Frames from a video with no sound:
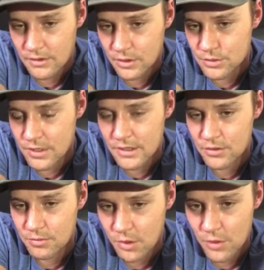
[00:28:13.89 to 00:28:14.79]
Don't try to
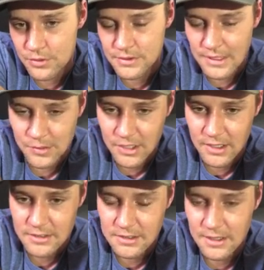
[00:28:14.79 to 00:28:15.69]
do both
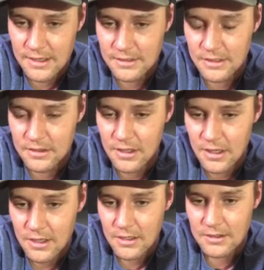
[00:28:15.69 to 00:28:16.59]
simultaneously, because then
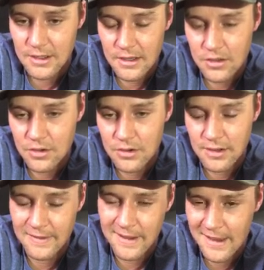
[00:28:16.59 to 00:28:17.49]
neither
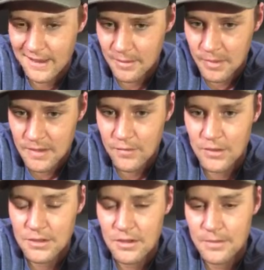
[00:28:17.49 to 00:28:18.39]
they kind of compete for
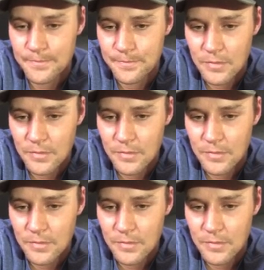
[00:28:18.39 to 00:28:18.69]
each other.